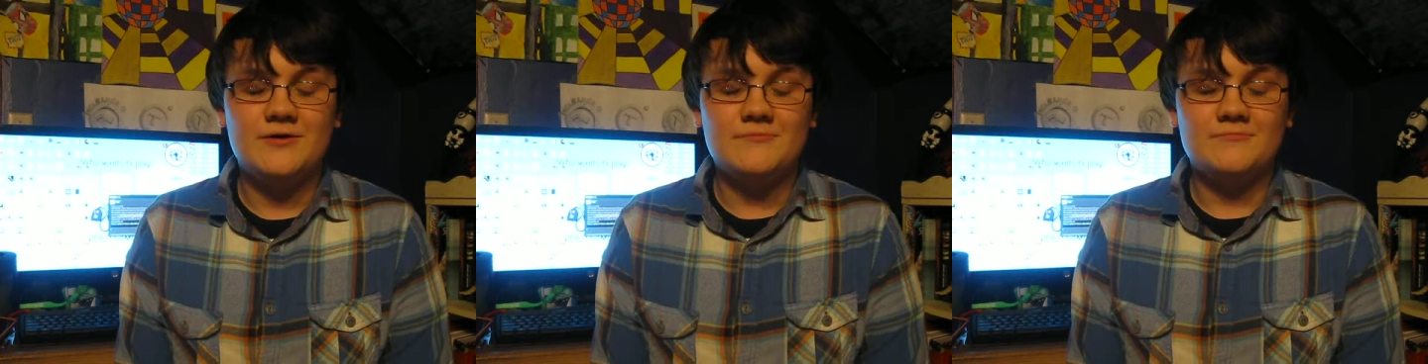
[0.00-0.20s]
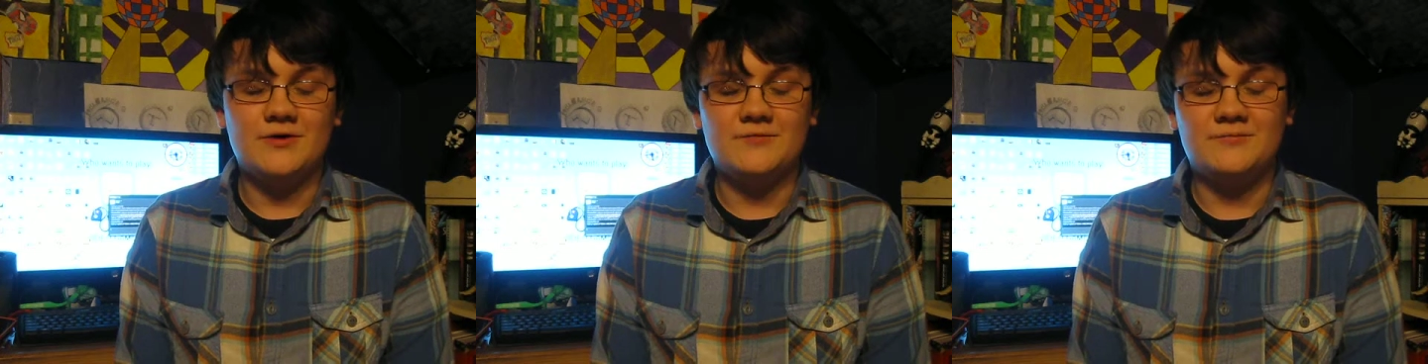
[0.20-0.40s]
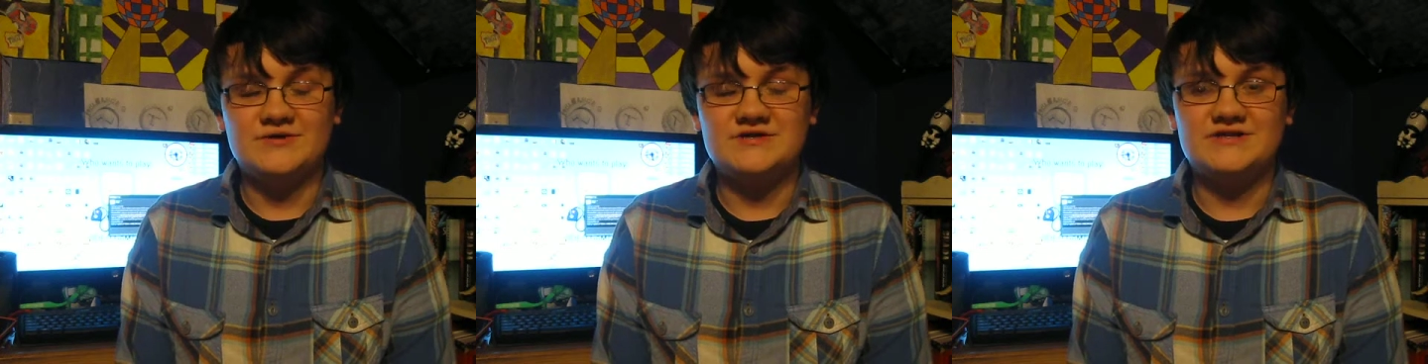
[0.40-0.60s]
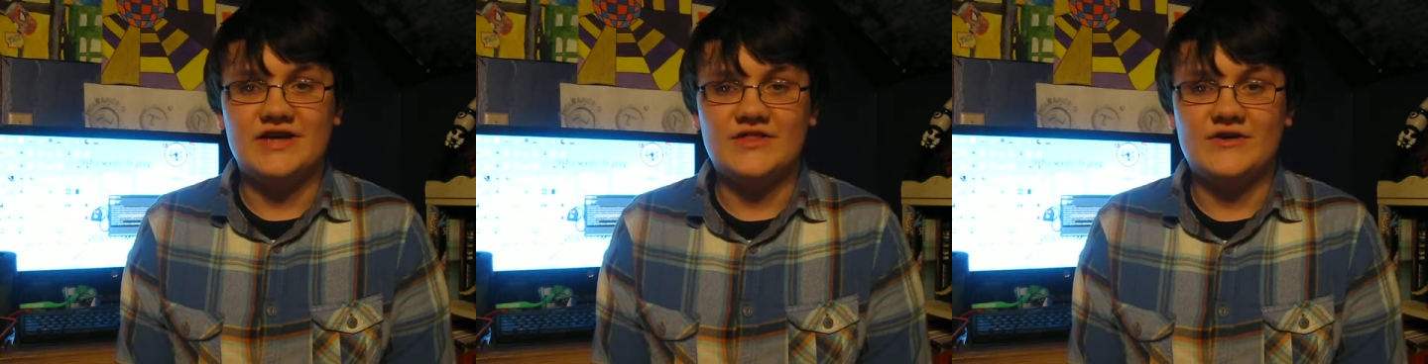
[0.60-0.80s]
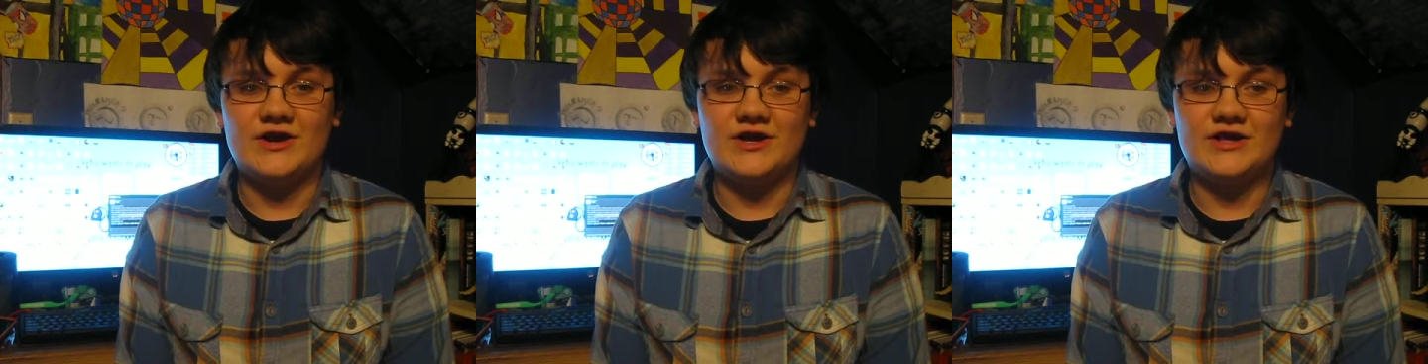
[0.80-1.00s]
but put
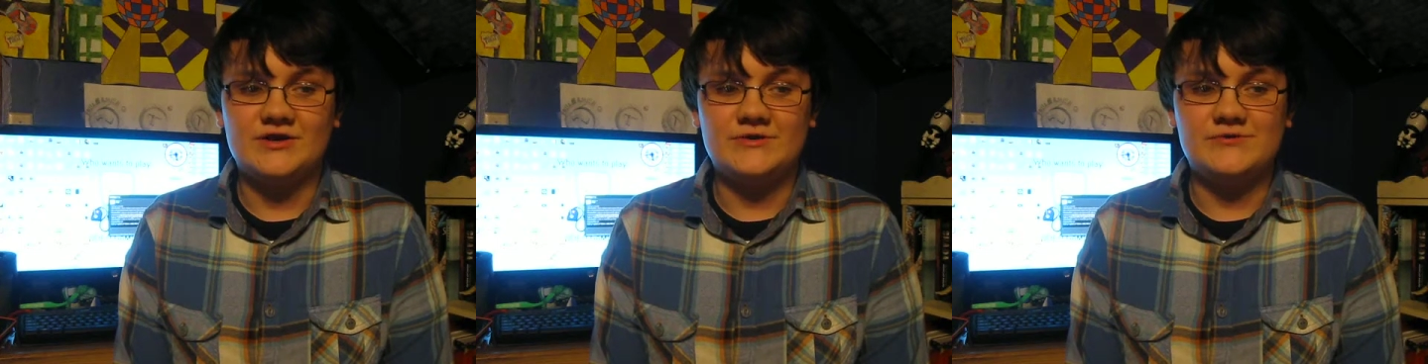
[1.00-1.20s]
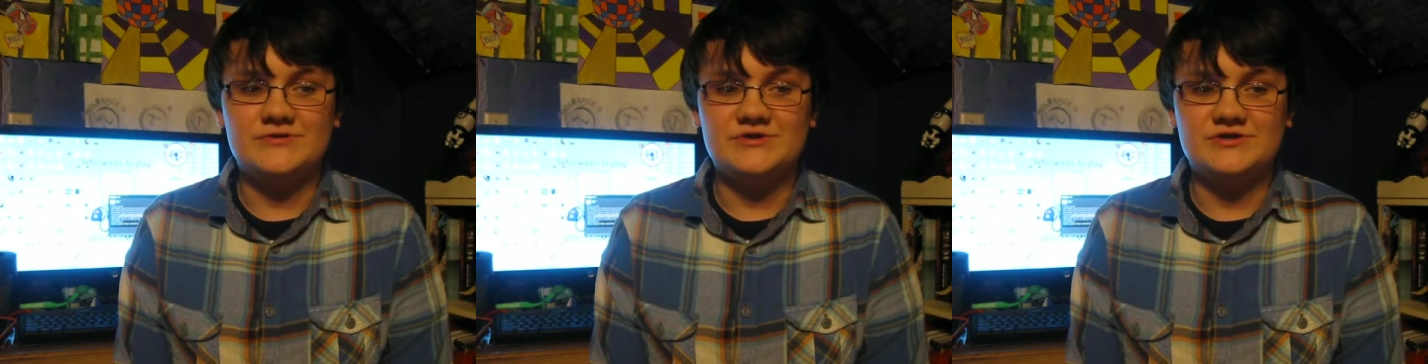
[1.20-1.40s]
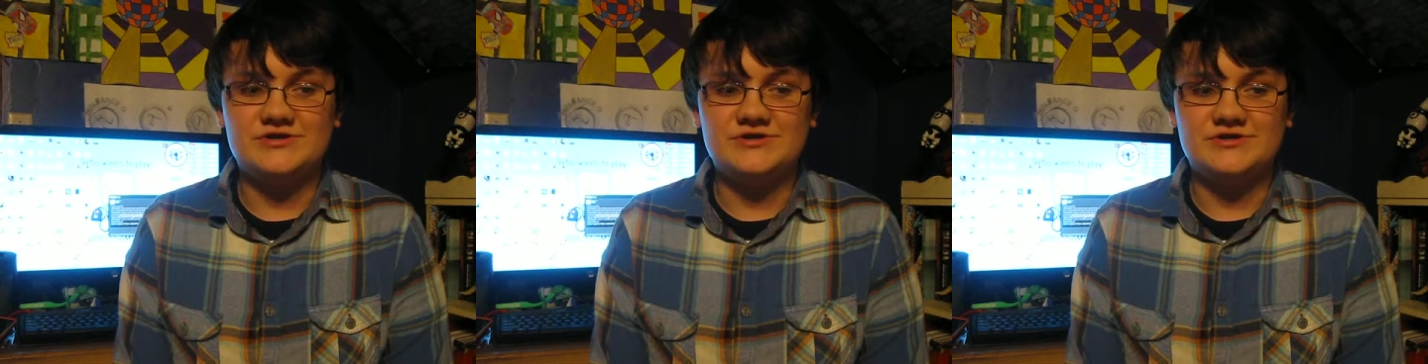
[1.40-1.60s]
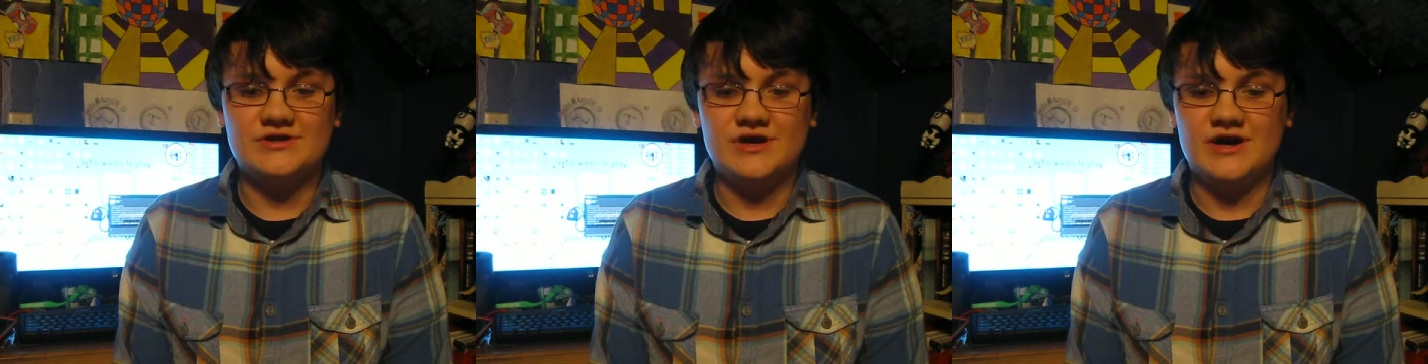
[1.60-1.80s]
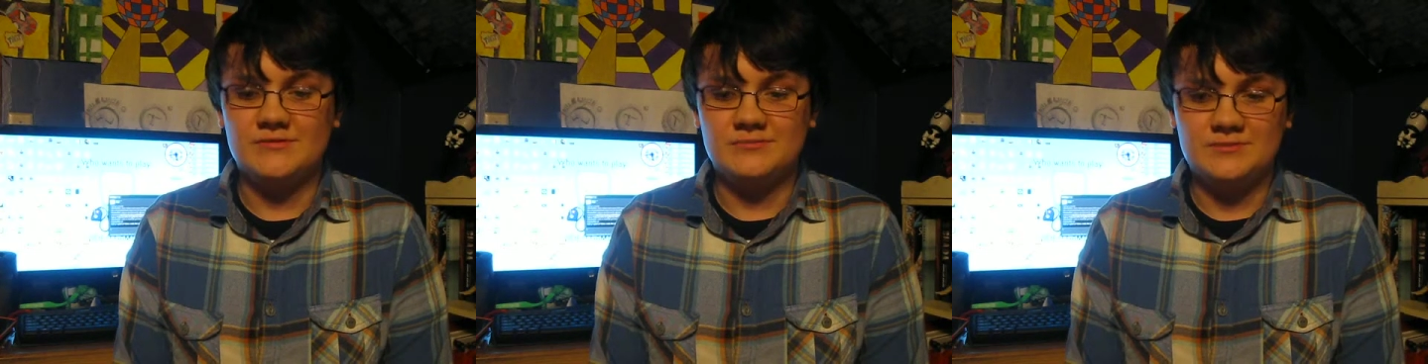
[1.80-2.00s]
together a huge
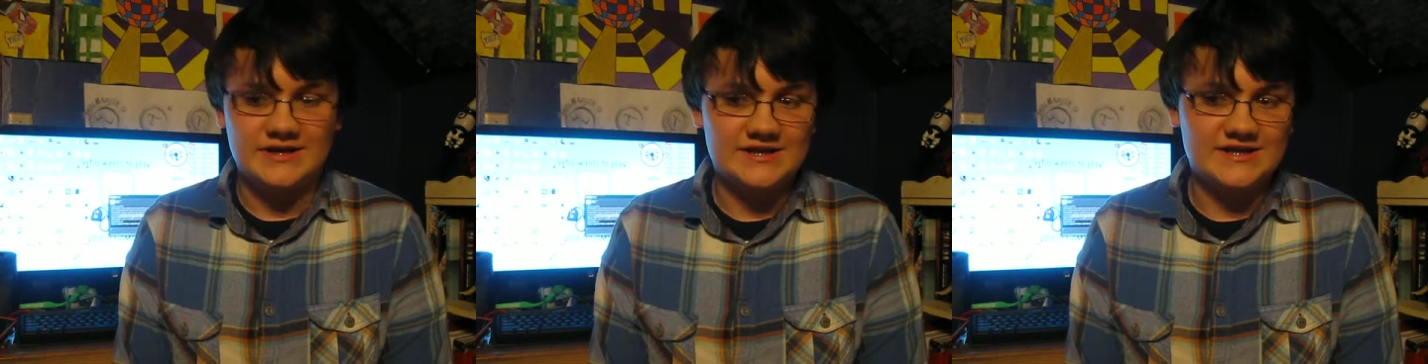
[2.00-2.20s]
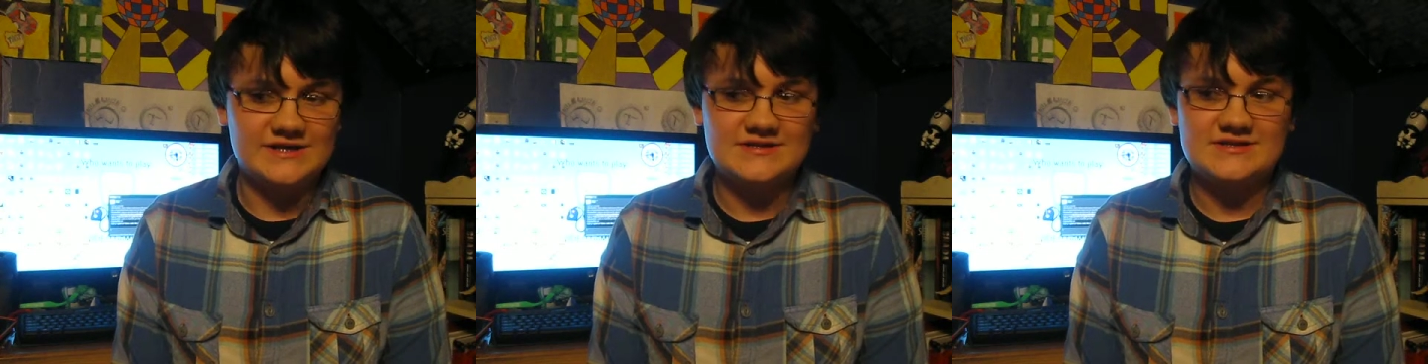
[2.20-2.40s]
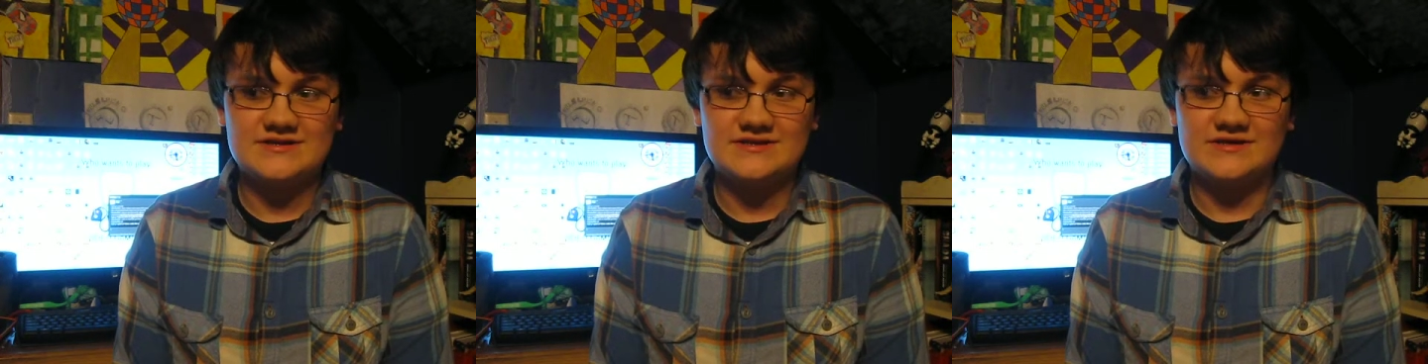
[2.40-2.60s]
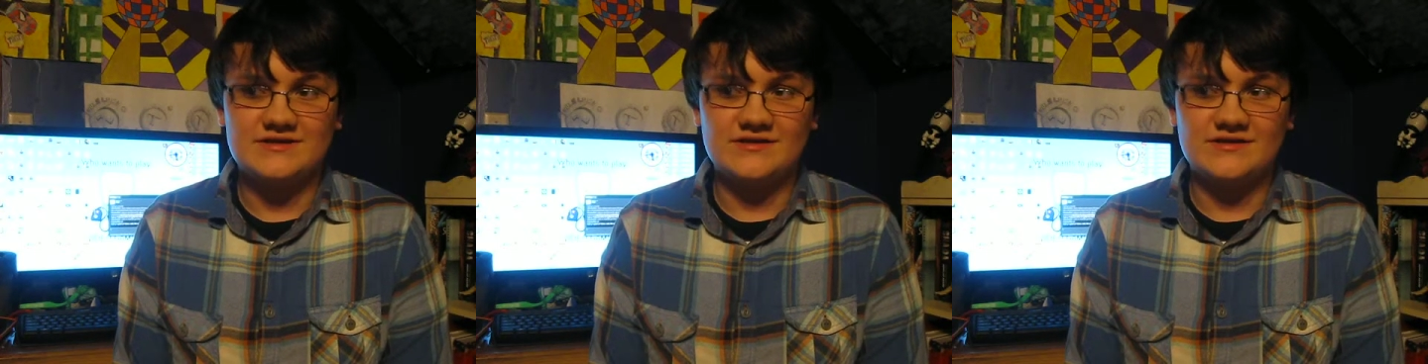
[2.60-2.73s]
playlist